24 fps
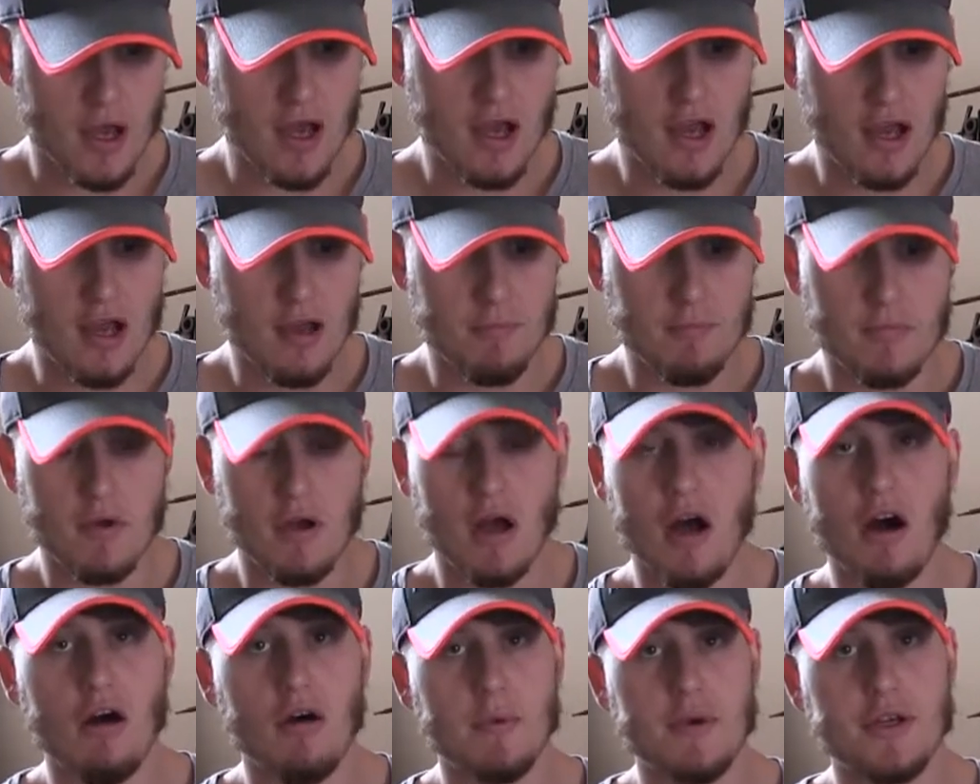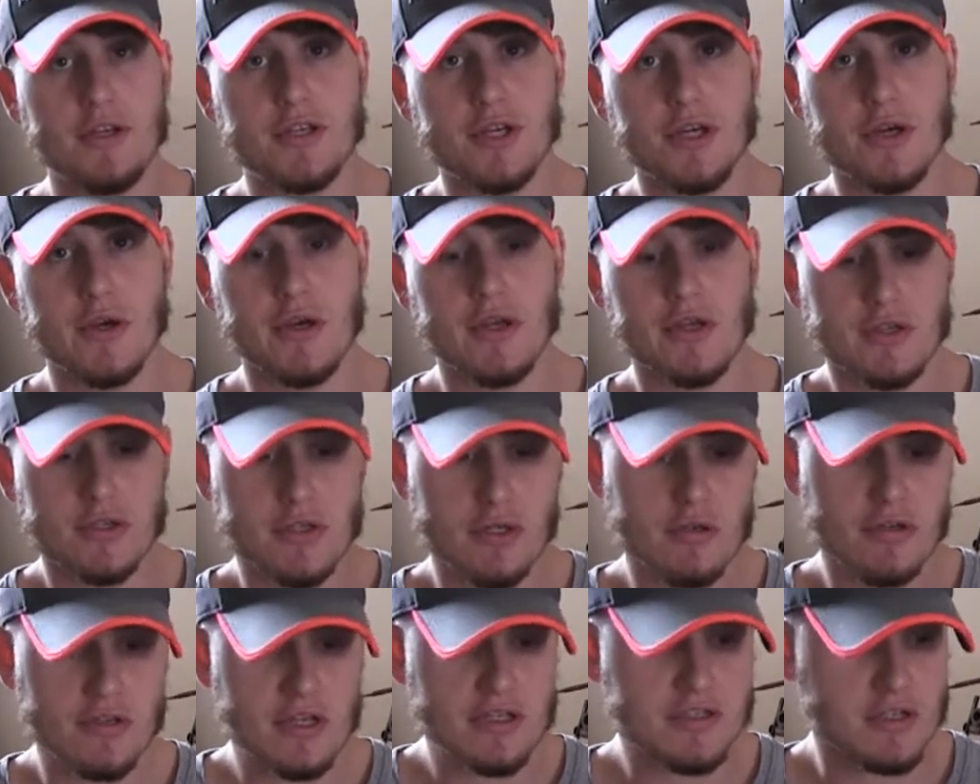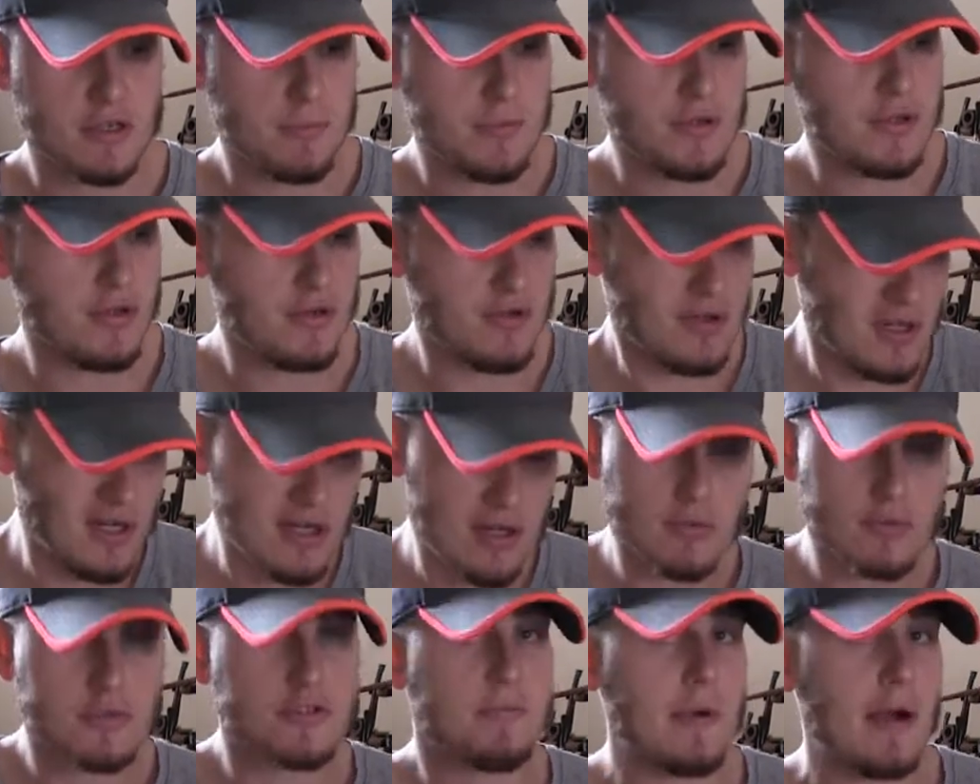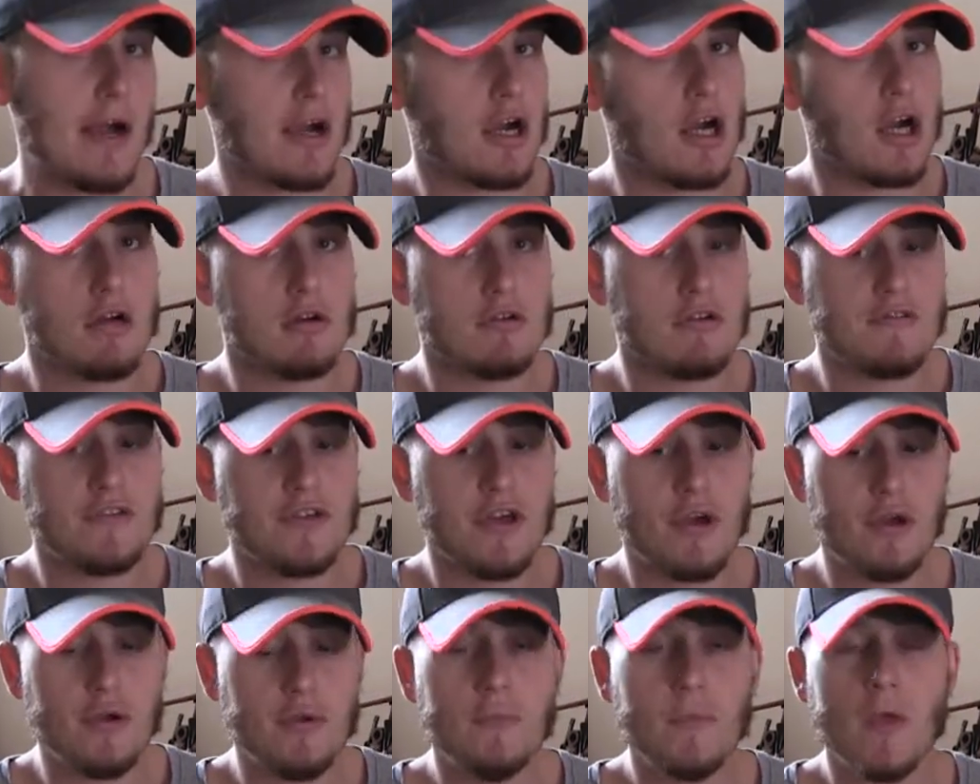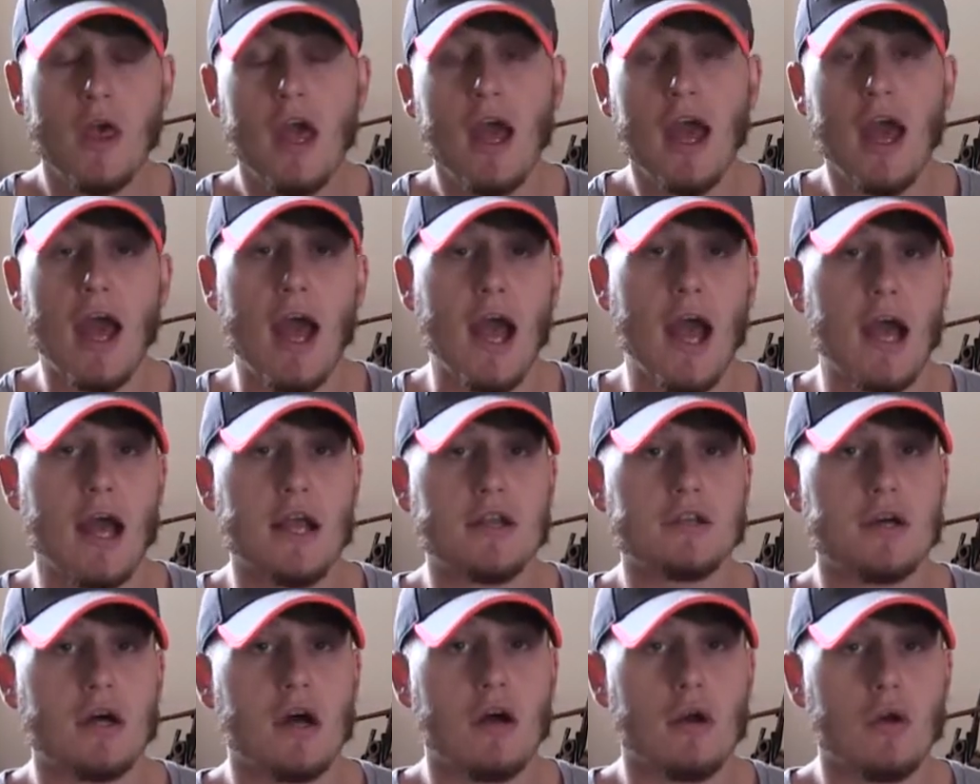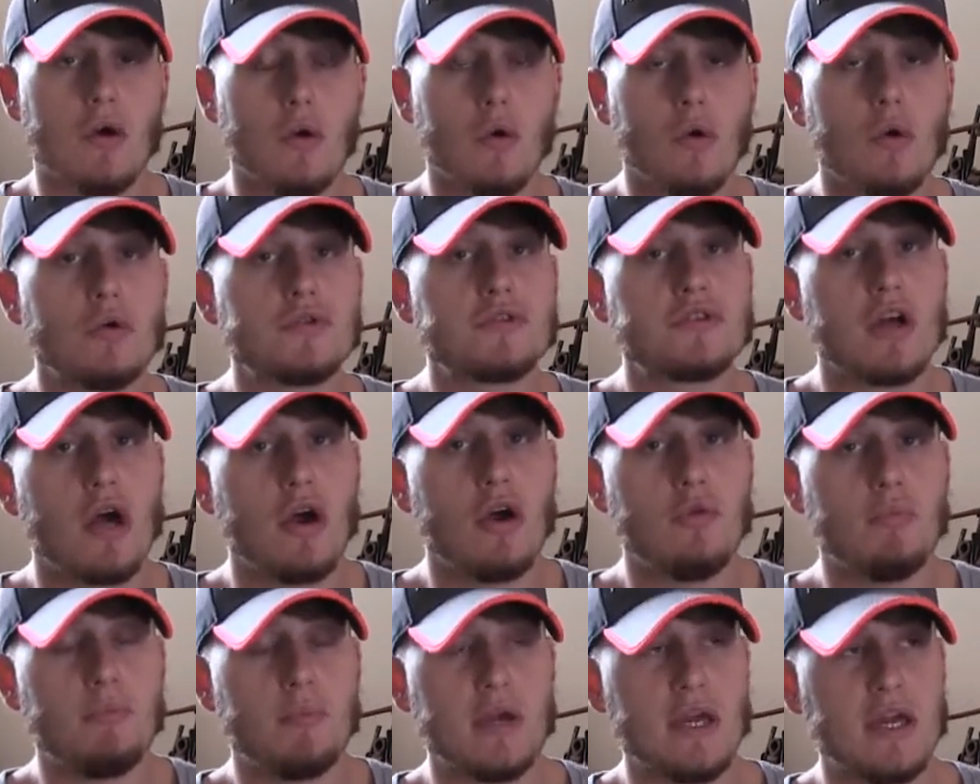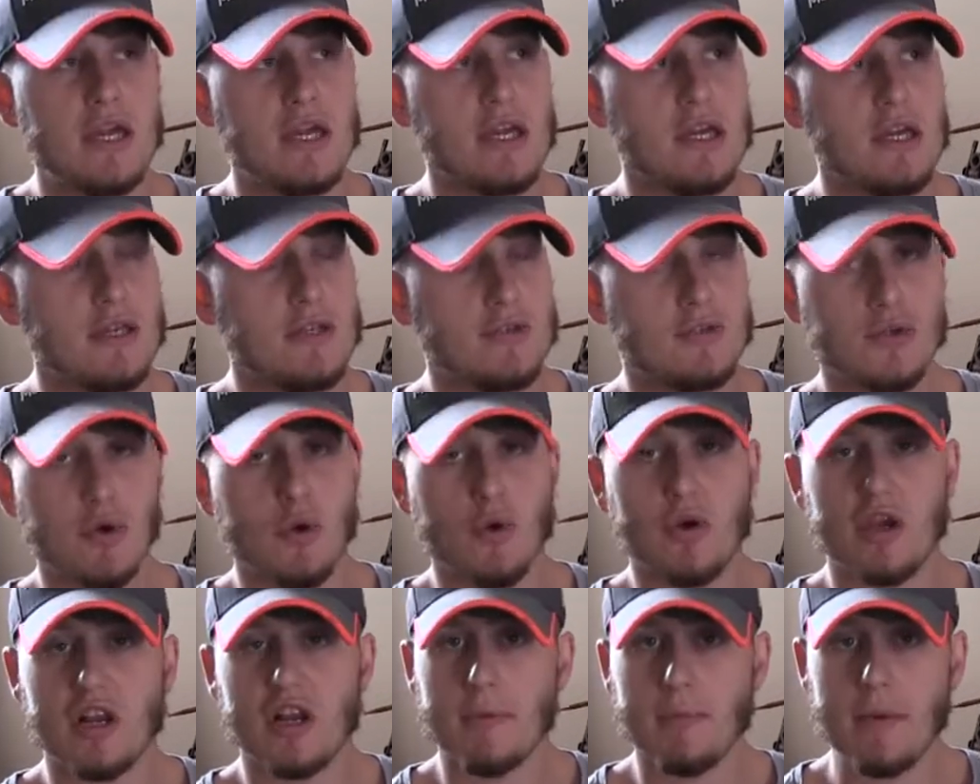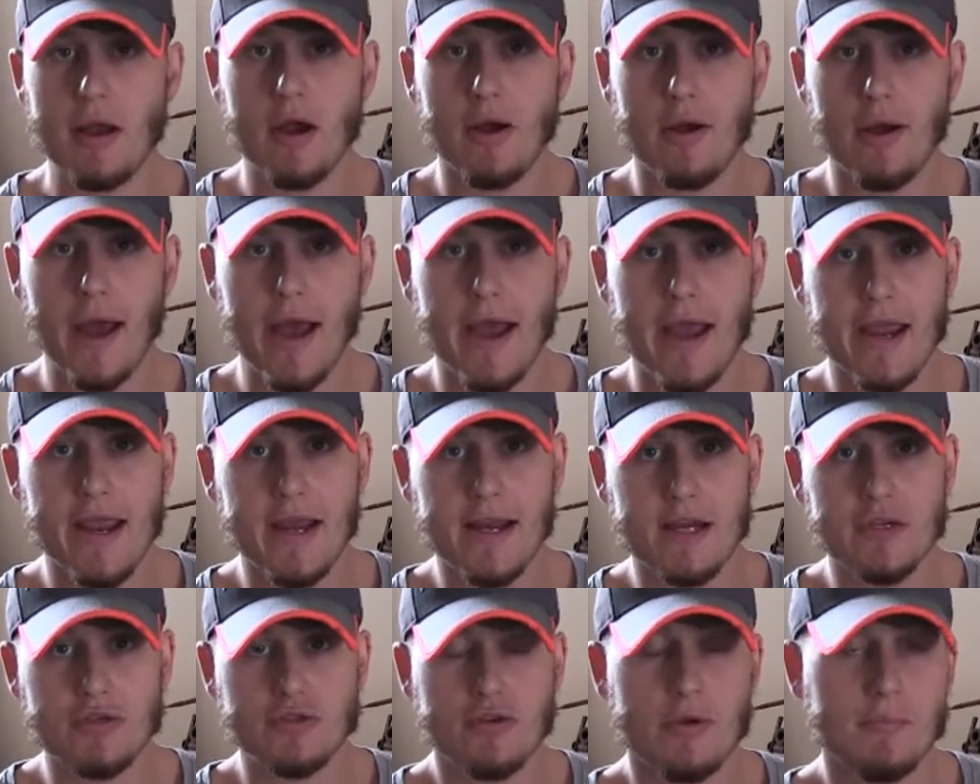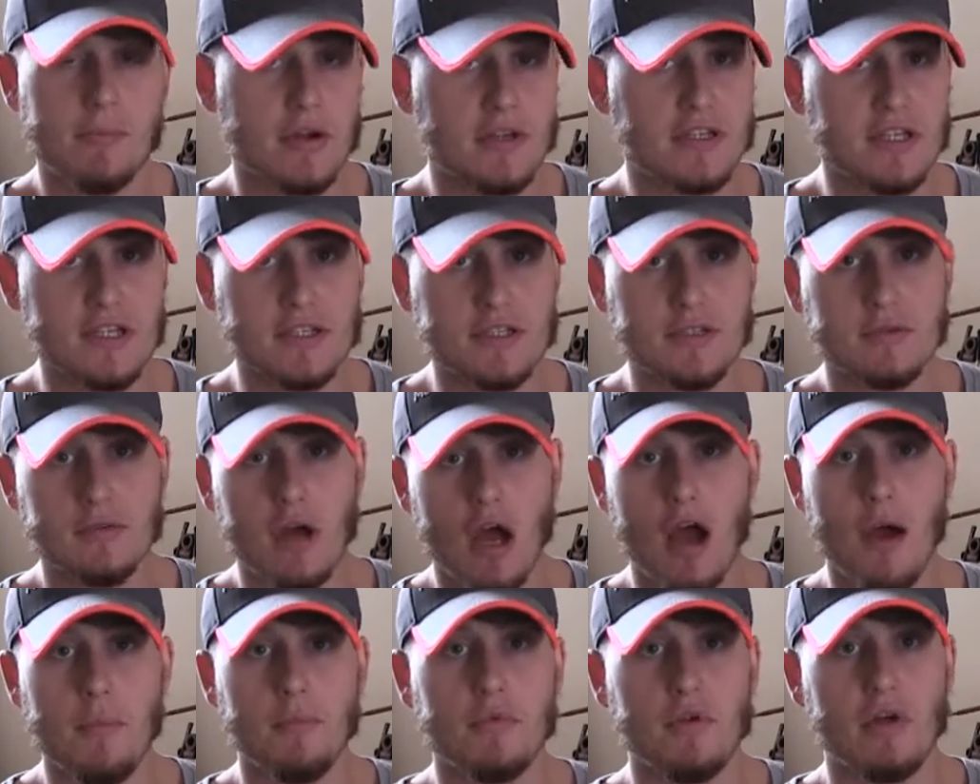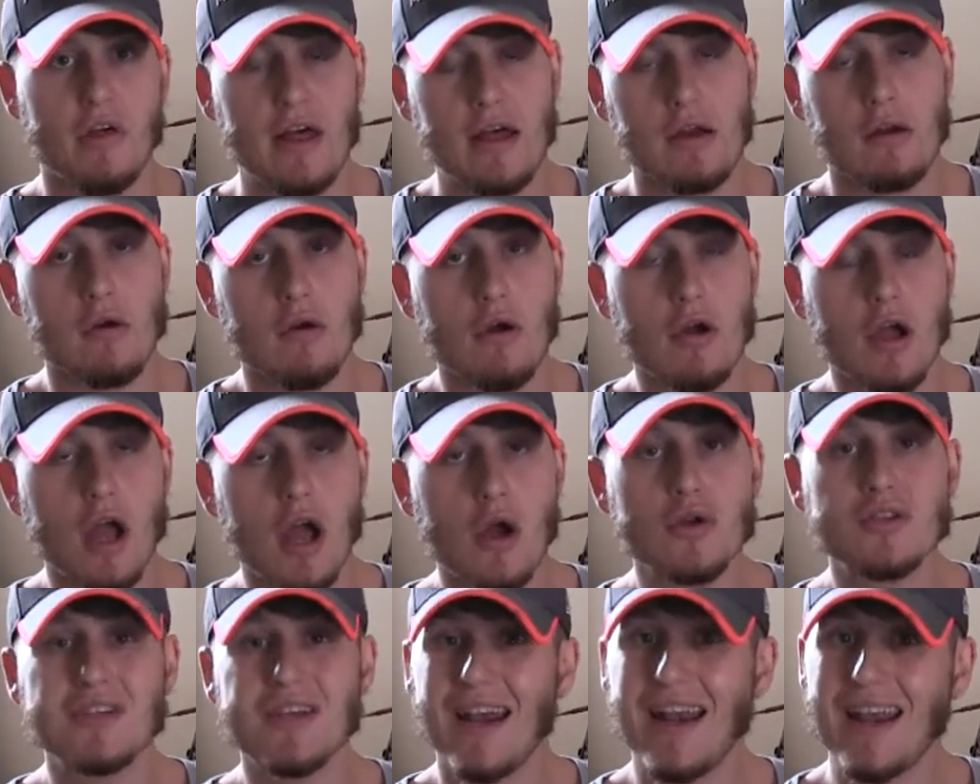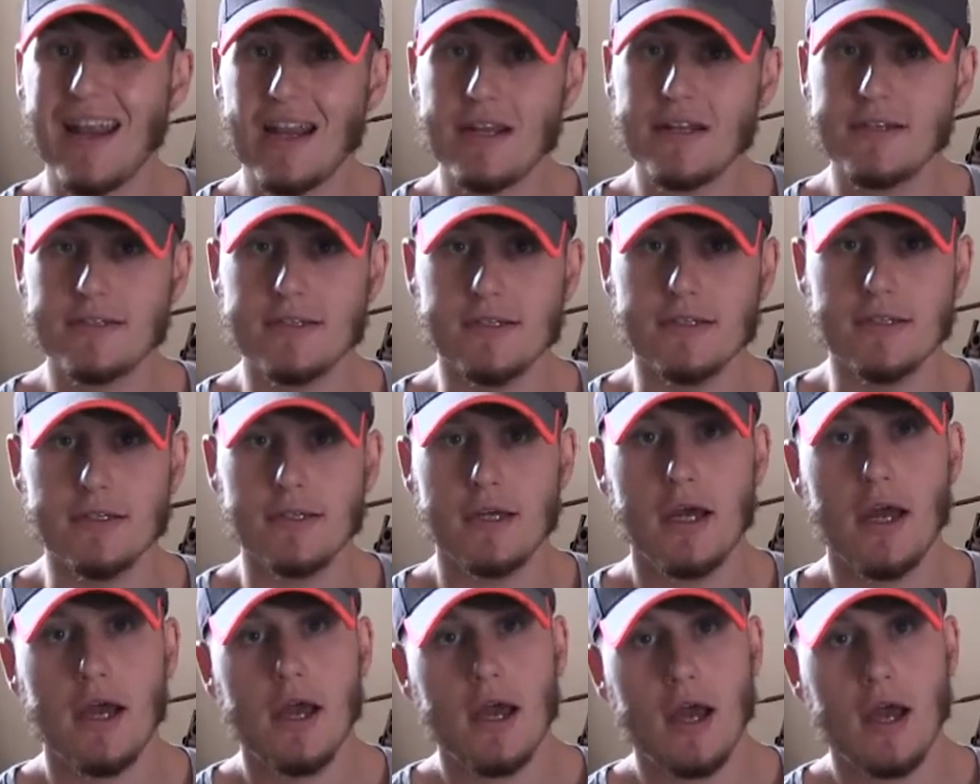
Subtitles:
I'll be doing two things. I'll be doing a little tobacco review and I'll also be talking about a trip I did not that long ago to London.